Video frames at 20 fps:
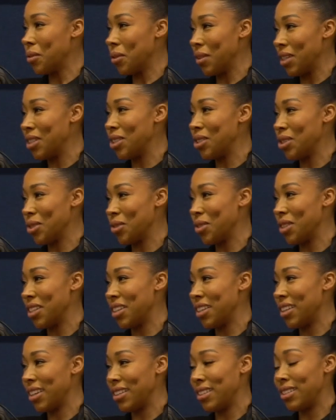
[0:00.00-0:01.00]
your
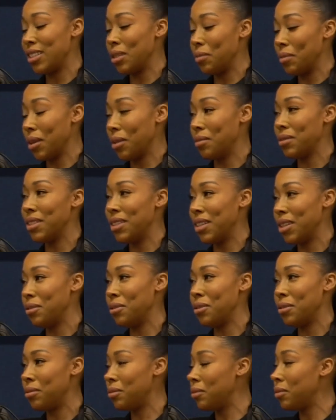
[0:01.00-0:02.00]
industry and you need to be up to date
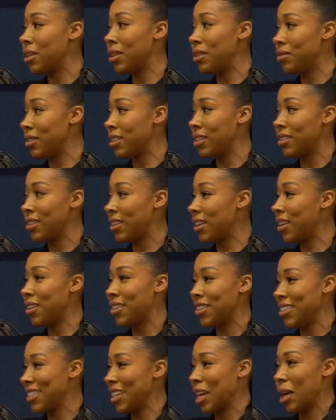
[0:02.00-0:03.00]
with whatever the hell is